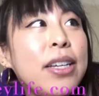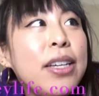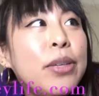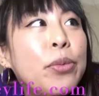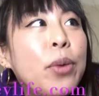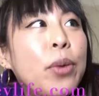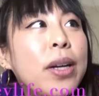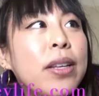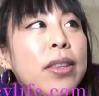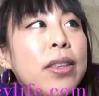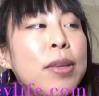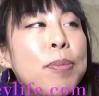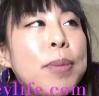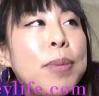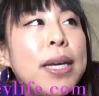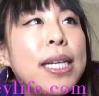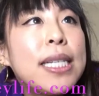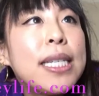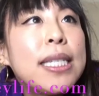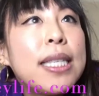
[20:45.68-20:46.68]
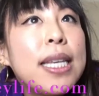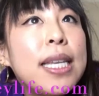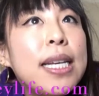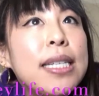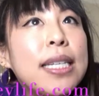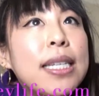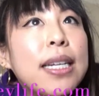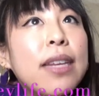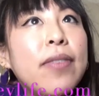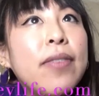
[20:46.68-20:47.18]
one of the biggest
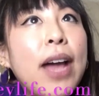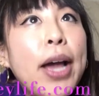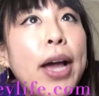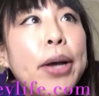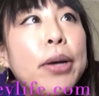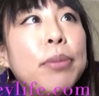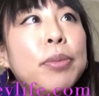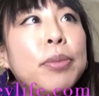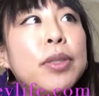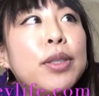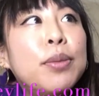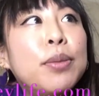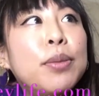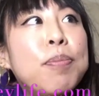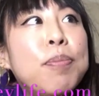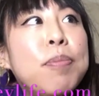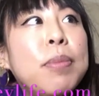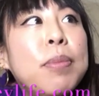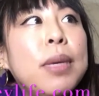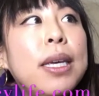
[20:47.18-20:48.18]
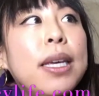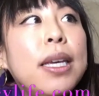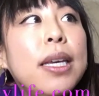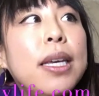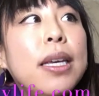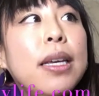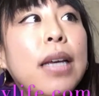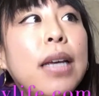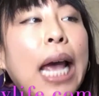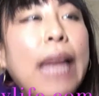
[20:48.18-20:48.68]
things that have helped
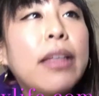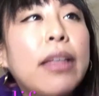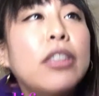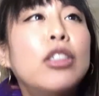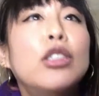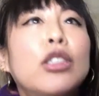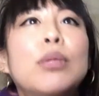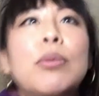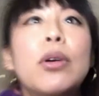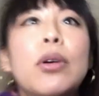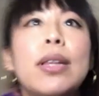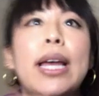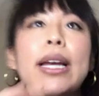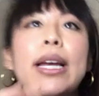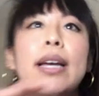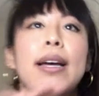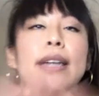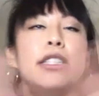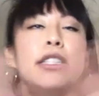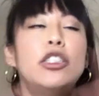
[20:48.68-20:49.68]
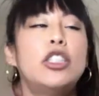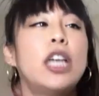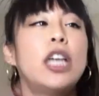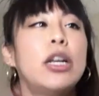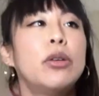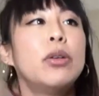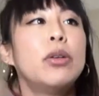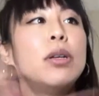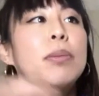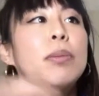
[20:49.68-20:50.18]
me, and this is more like a
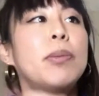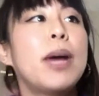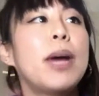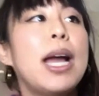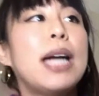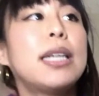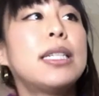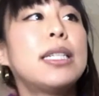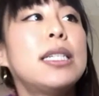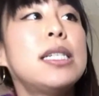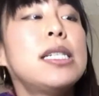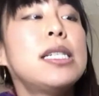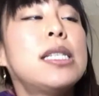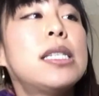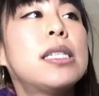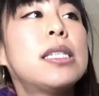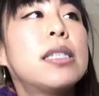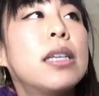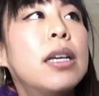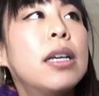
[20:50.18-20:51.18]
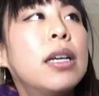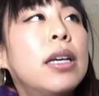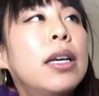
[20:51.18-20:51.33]
general practice,